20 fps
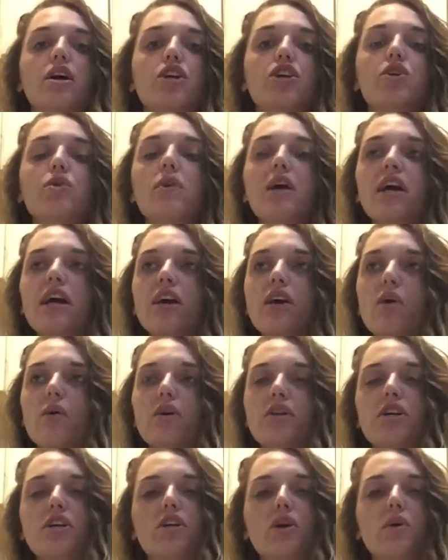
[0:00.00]
You can't go
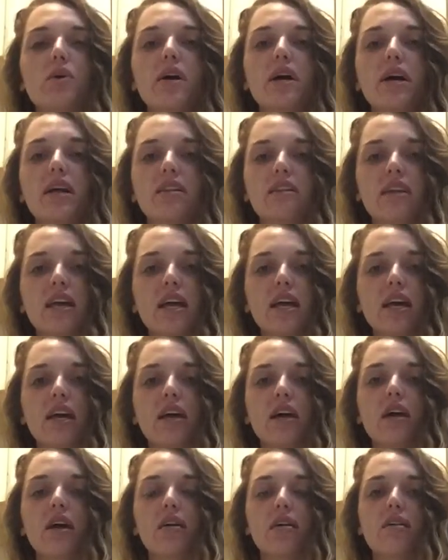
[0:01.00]
into yoga and
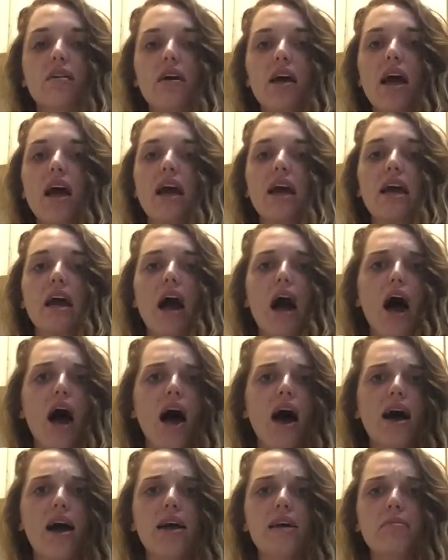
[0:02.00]
think, hey,
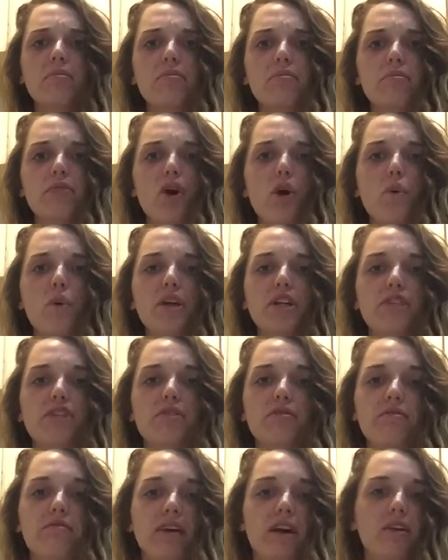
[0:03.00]
I'm going
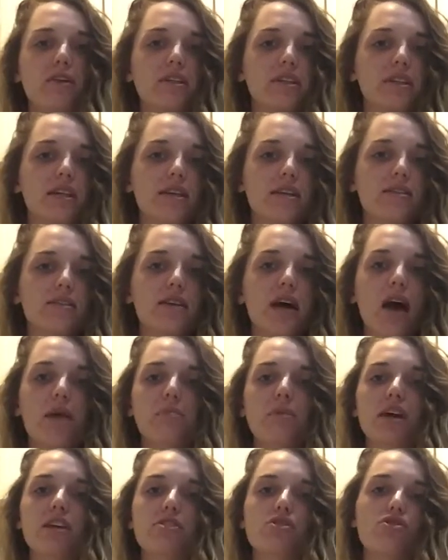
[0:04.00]
to fail at this.
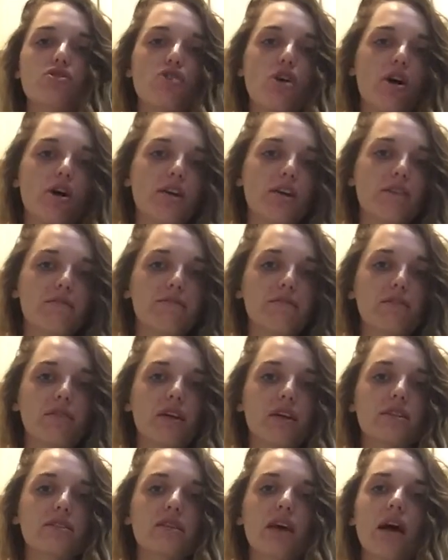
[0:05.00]
I'm not strong enough for
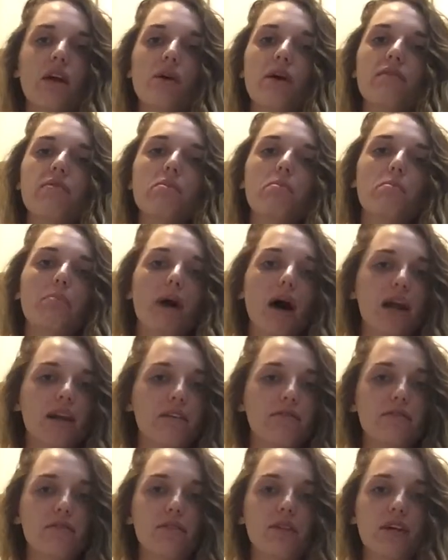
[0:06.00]
this. I don't have the
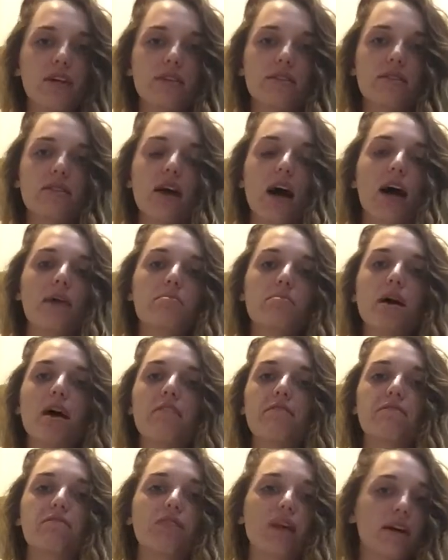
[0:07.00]
body for this. I'm
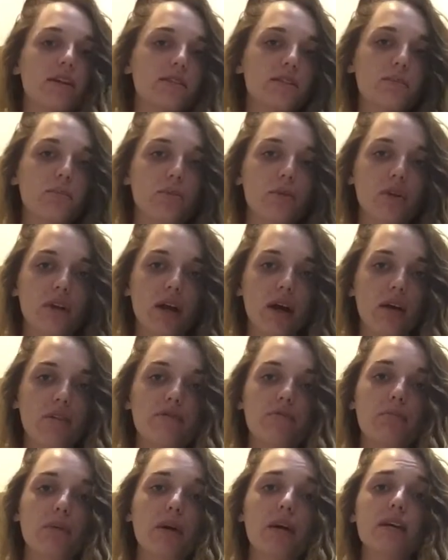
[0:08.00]
not flexible enough.
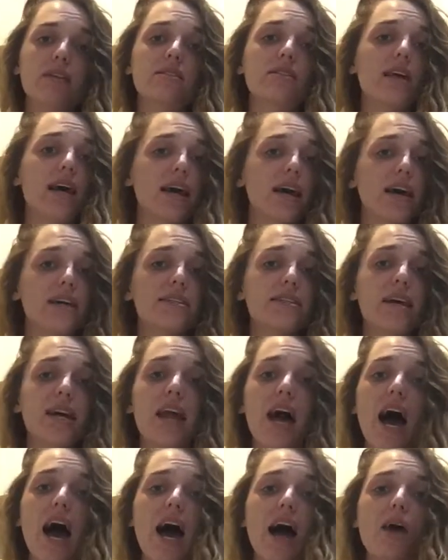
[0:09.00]
Because like I
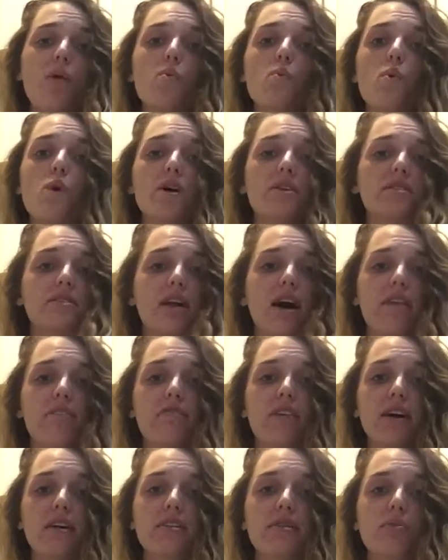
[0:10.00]
said, I was not
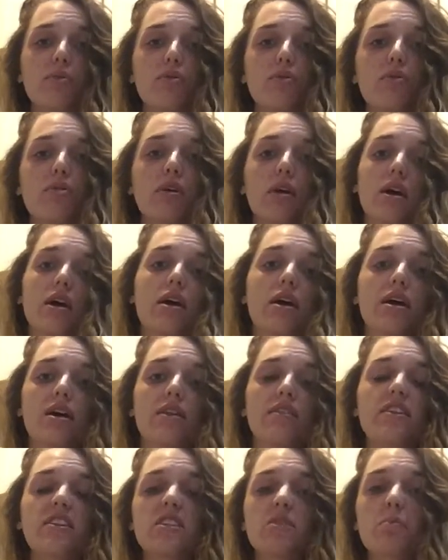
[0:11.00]
flexible.
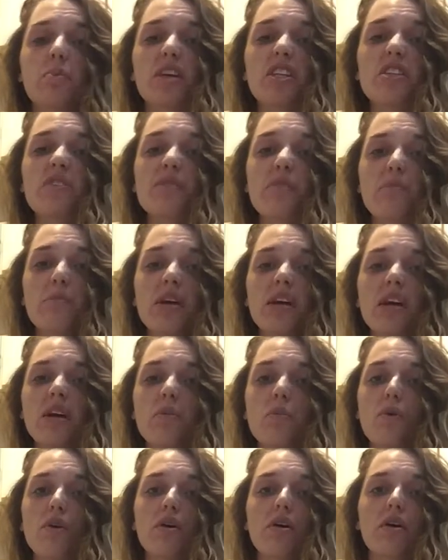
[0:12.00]
The splits for
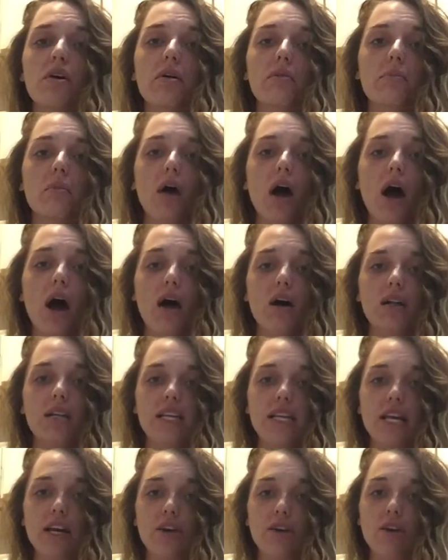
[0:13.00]
me were
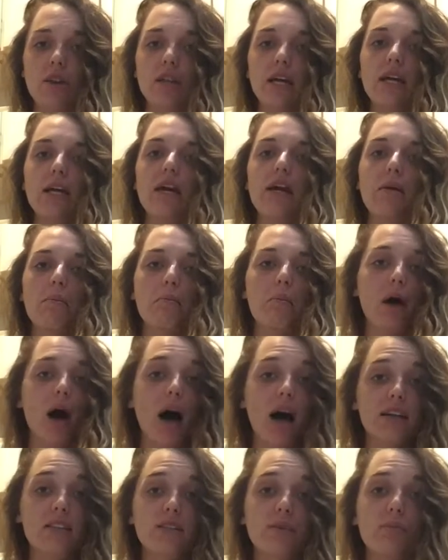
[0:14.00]
nearly
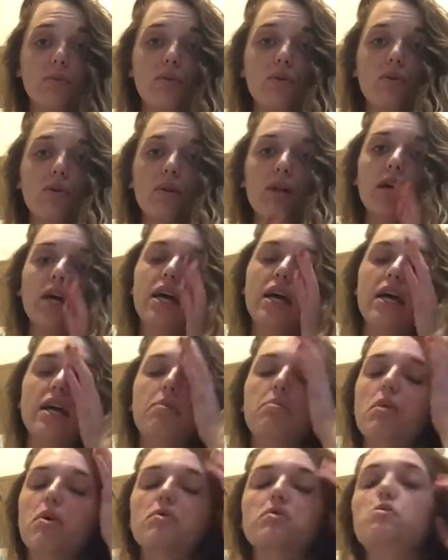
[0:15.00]
impossible.
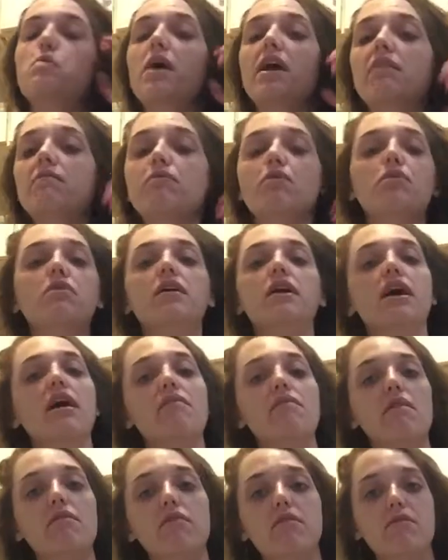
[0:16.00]
Most painful thing
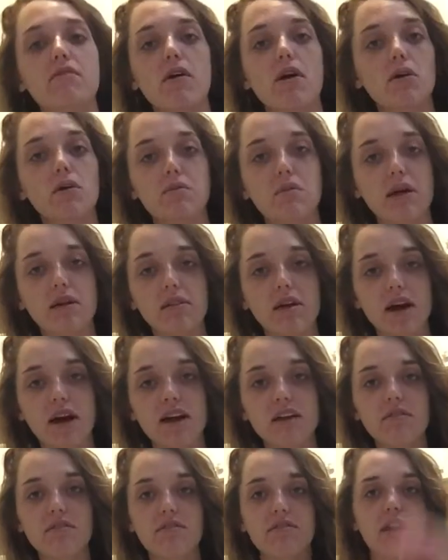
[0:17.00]
I've ever felt in my
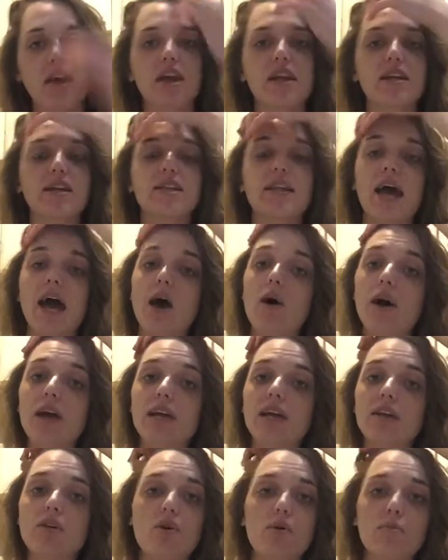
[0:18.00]
life. And now I
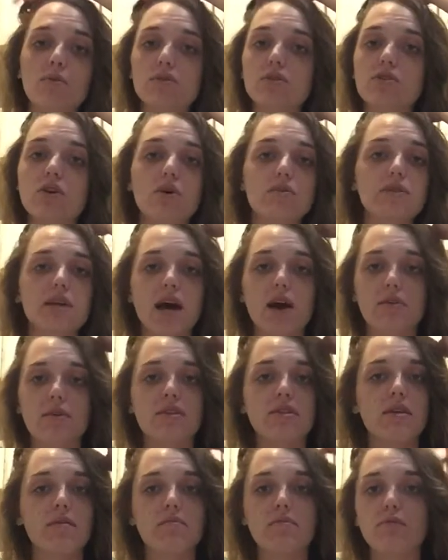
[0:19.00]
can almost go down
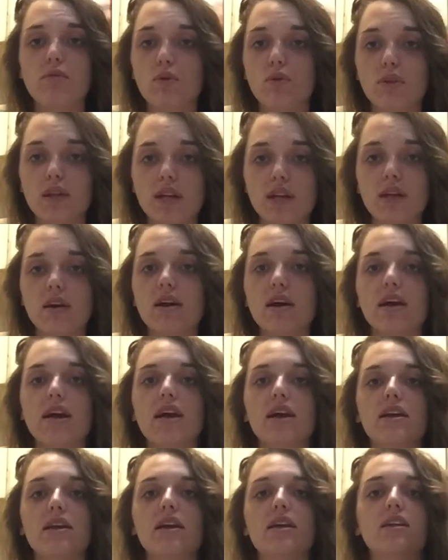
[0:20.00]
in them fully.
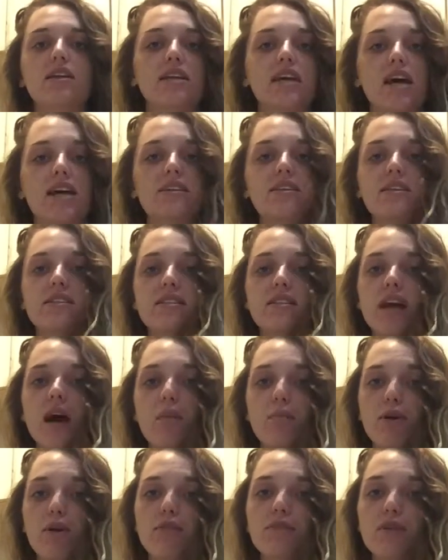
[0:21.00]
And yes, it's
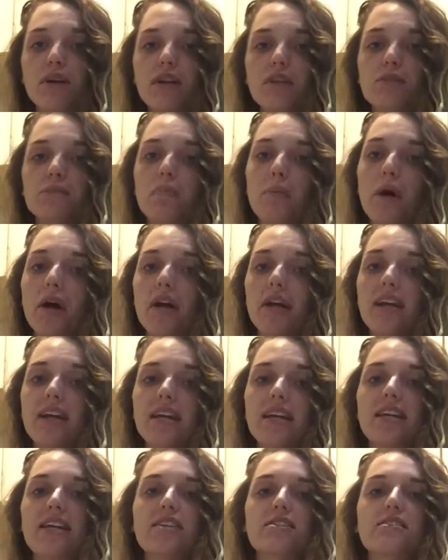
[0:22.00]
not perfect, but
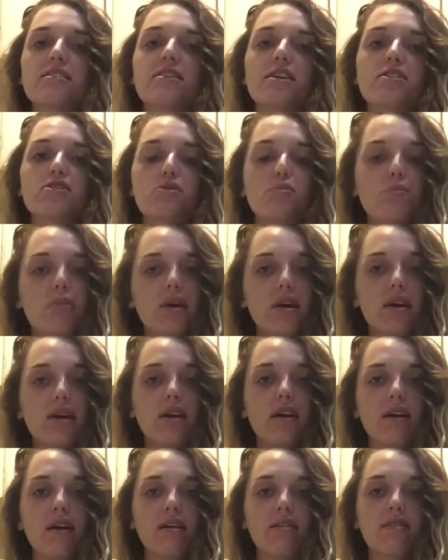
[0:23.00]
it is such a
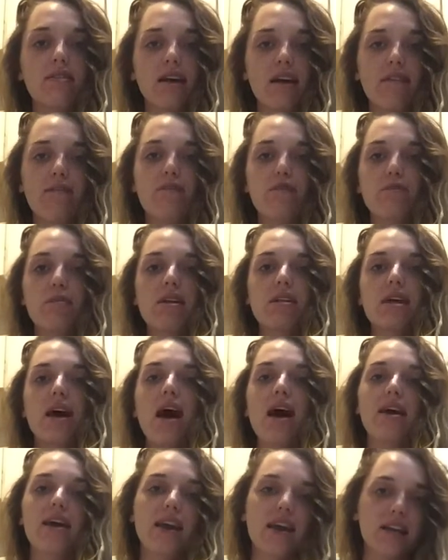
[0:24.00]
big thing for me that
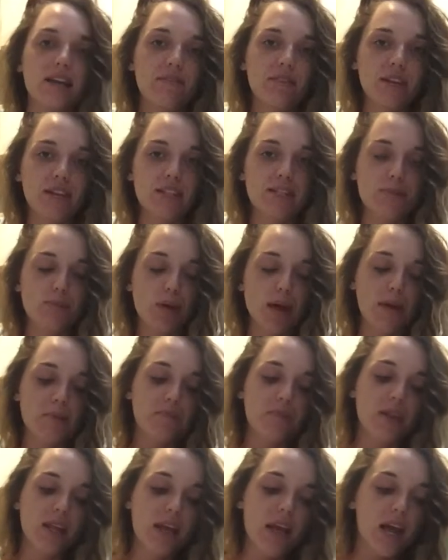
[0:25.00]
I can't even
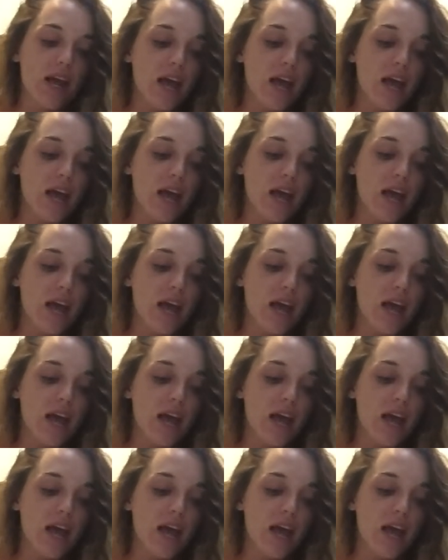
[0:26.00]
explain.